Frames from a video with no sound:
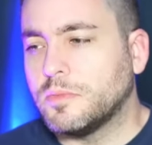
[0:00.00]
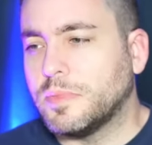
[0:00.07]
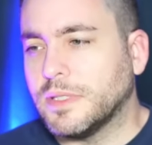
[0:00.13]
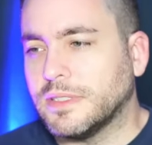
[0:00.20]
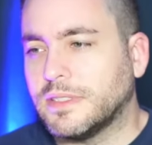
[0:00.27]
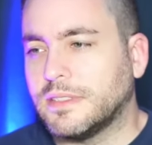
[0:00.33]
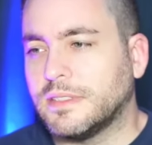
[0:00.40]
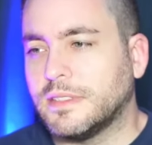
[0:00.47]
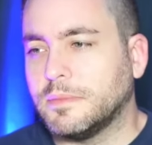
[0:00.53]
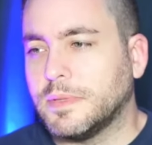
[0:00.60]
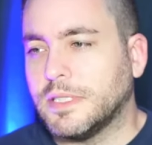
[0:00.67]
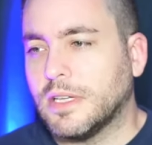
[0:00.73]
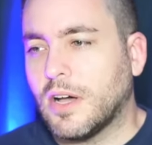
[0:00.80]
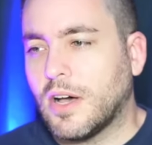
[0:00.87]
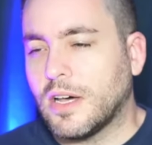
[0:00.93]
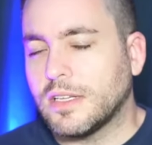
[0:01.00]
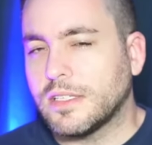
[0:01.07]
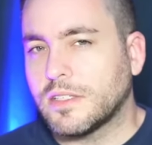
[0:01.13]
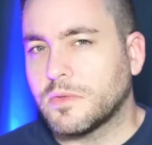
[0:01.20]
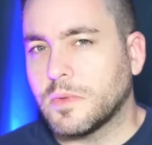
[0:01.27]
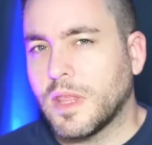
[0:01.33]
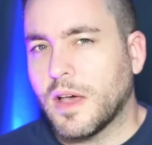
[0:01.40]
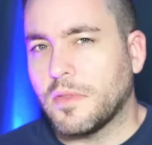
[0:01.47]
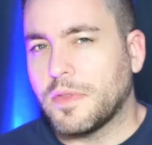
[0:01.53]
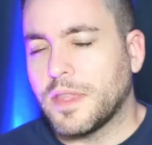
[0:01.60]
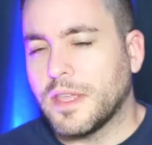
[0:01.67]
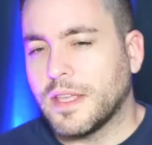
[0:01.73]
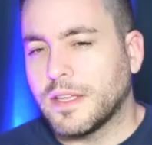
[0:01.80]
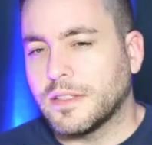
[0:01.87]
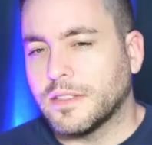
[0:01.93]
but to be honest, without the
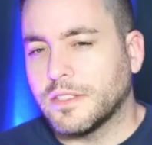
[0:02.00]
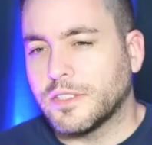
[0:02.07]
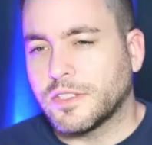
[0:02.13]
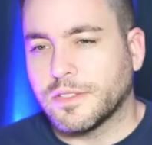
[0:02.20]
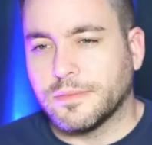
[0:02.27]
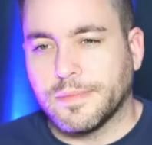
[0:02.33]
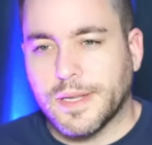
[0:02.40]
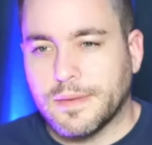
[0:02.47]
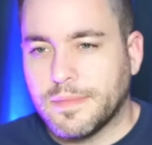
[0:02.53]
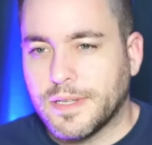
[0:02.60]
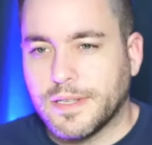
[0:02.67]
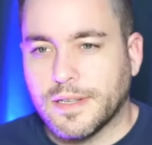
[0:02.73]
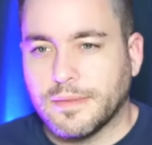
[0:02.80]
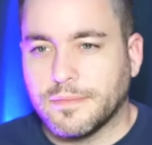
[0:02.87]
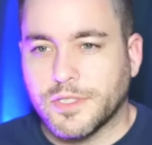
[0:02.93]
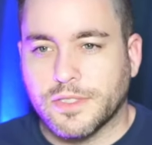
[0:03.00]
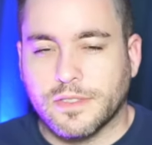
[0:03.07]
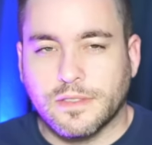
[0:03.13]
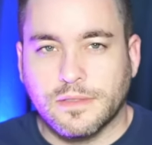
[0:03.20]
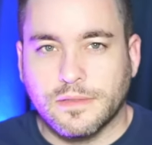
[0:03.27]
English, and maybe I'm just